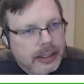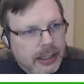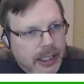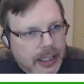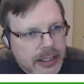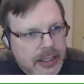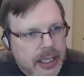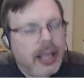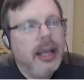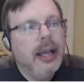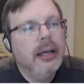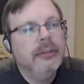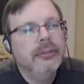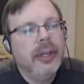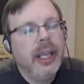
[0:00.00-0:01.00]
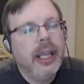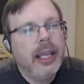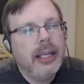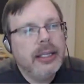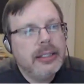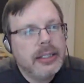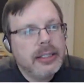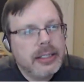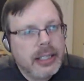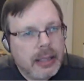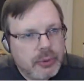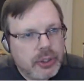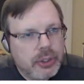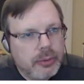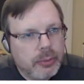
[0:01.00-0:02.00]
let's have a
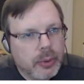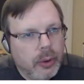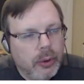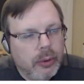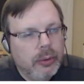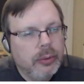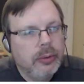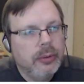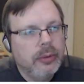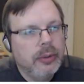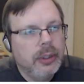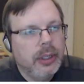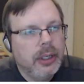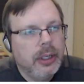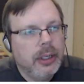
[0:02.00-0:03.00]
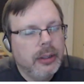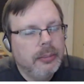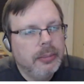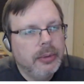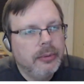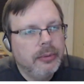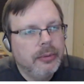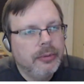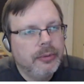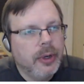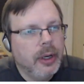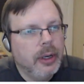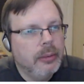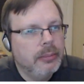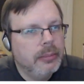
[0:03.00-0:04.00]
deception roll
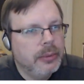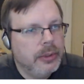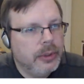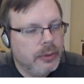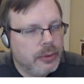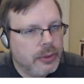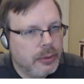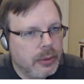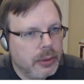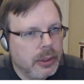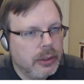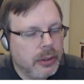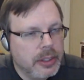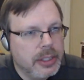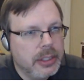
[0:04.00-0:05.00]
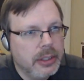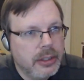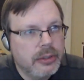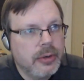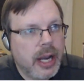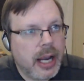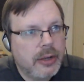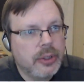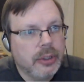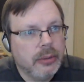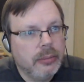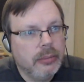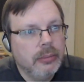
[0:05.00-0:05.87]
from you two who are causing the distraction.